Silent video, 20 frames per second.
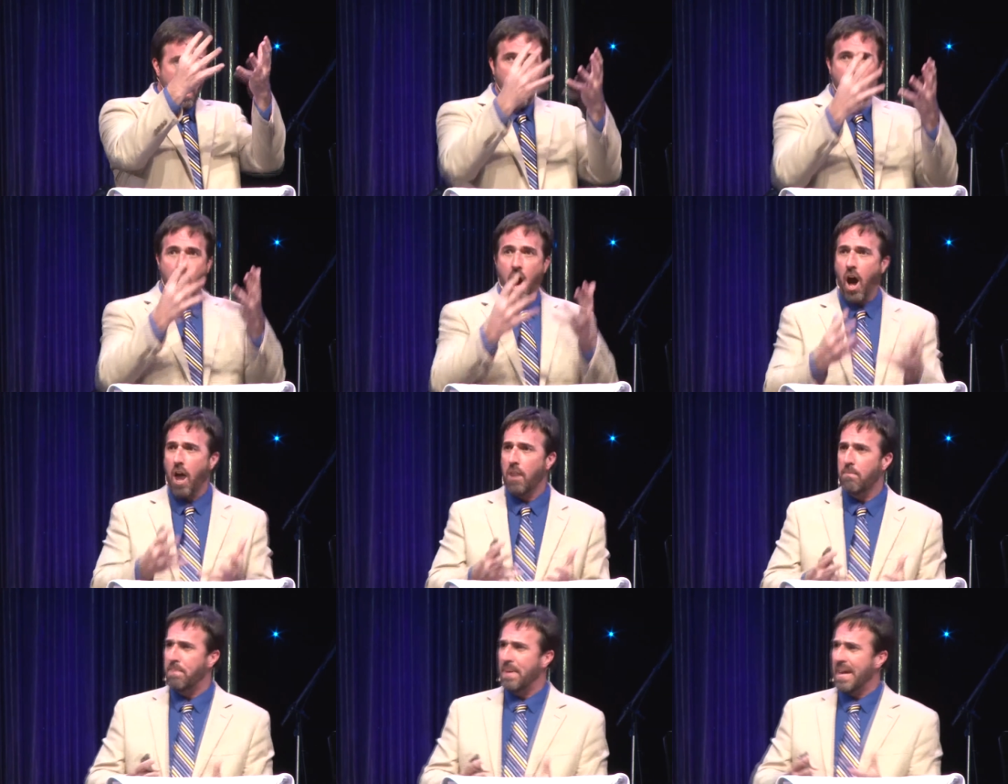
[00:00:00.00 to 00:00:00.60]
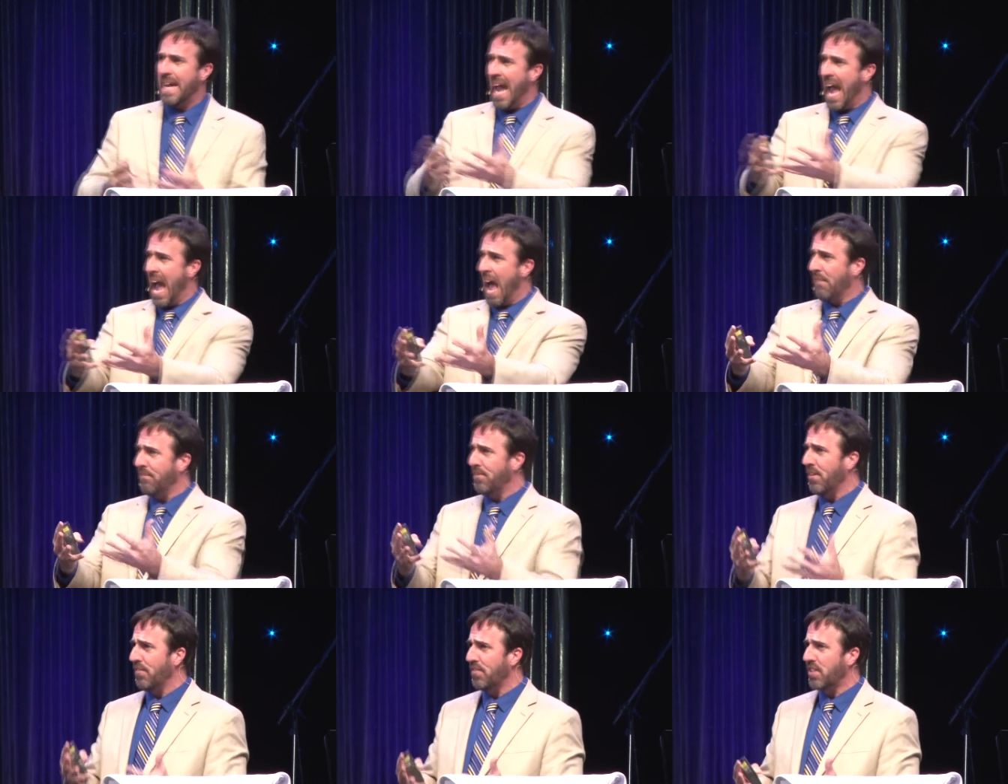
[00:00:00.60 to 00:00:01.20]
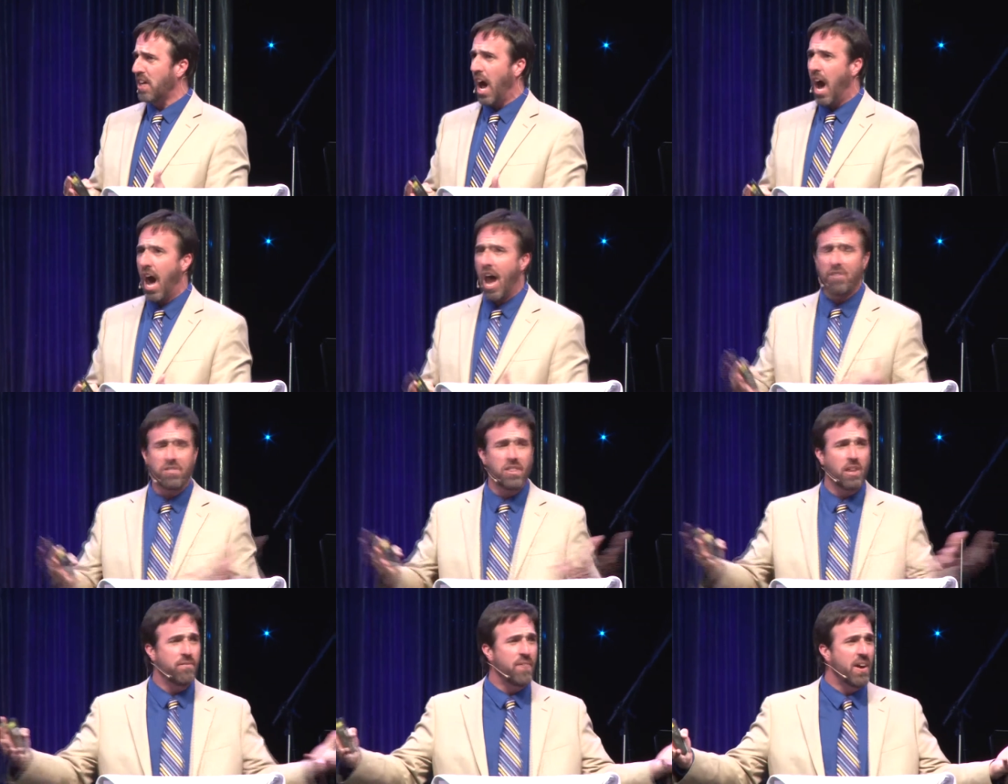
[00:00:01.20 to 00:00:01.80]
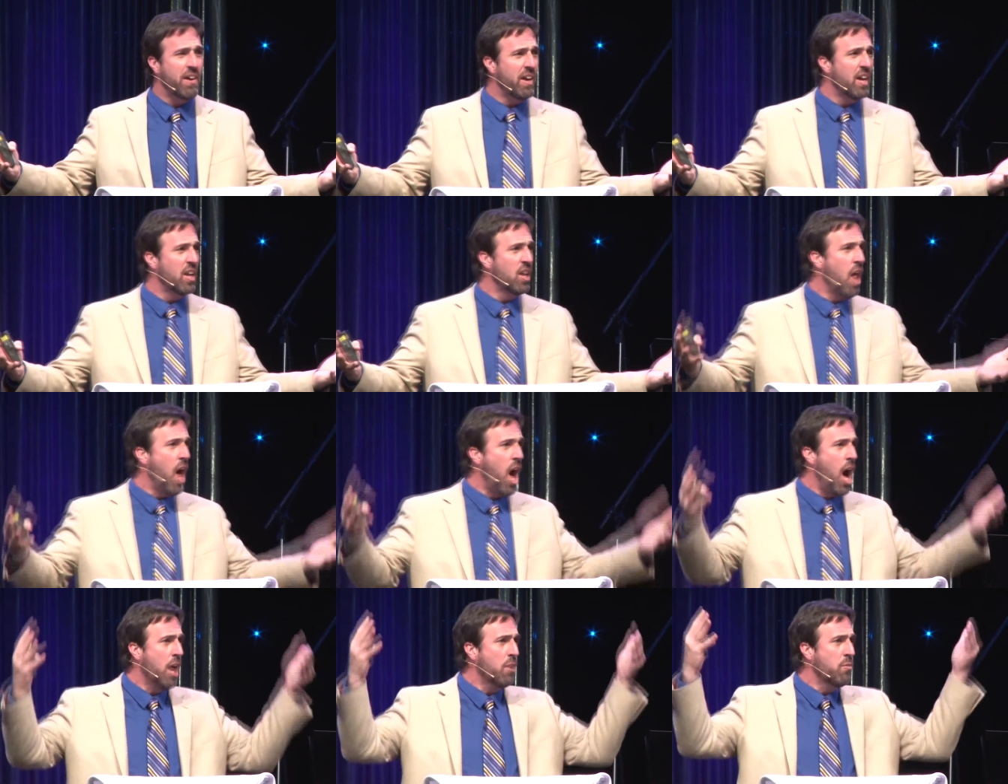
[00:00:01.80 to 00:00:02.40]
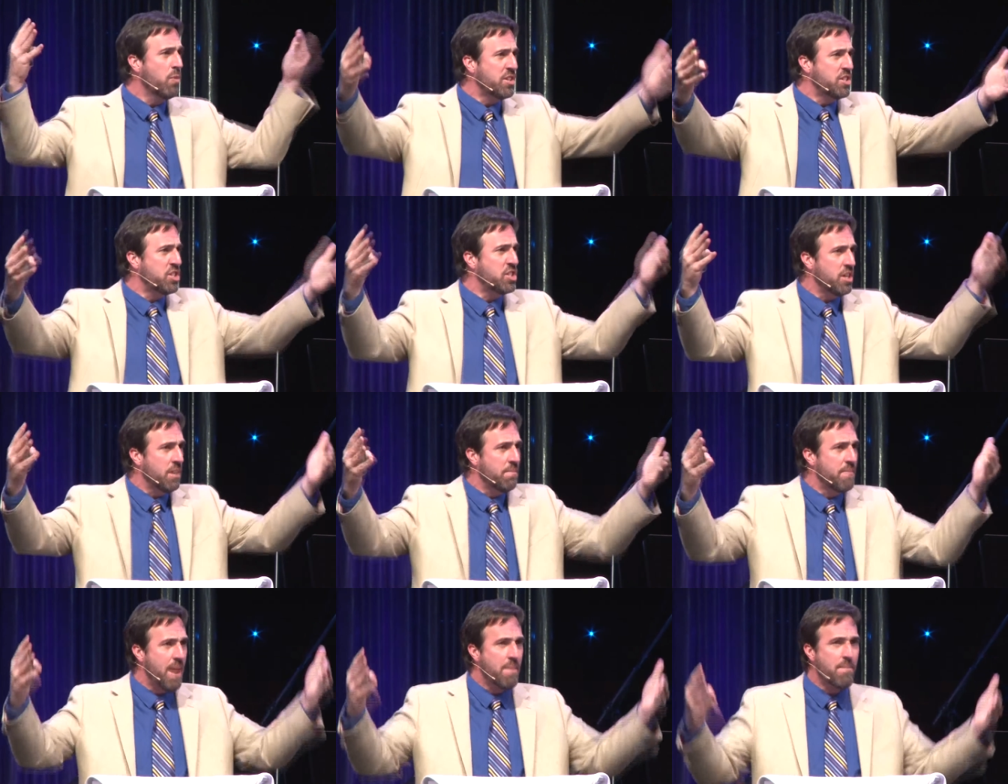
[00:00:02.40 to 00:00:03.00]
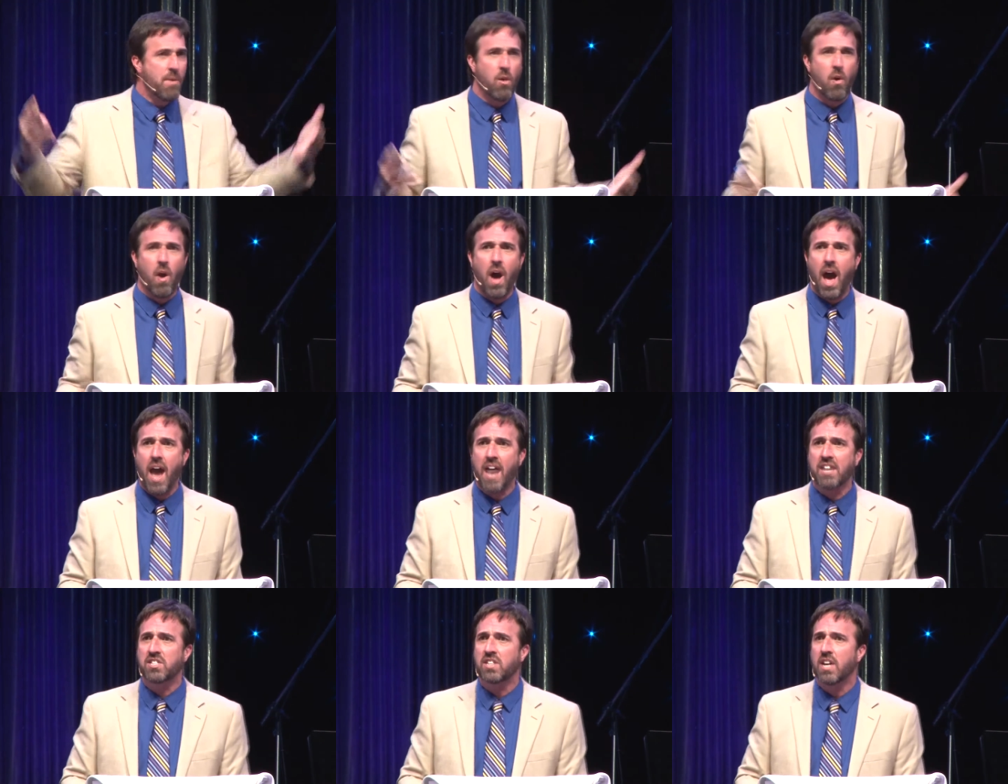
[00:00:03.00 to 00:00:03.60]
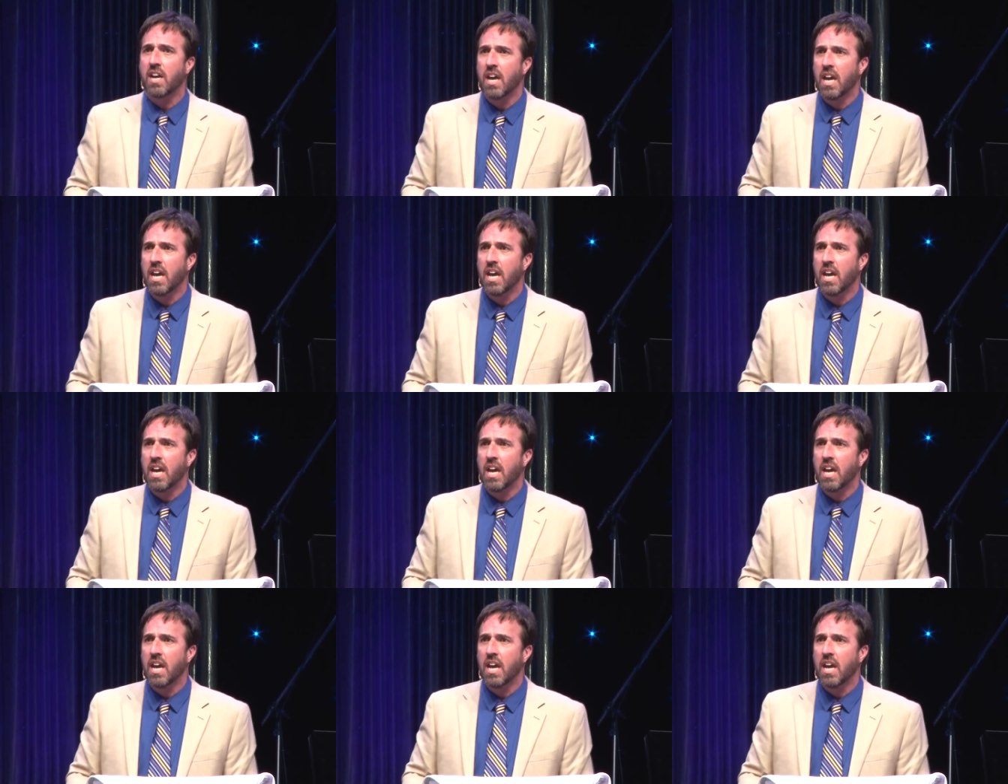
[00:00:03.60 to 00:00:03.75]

on behalf of God, the very law in which you memorized.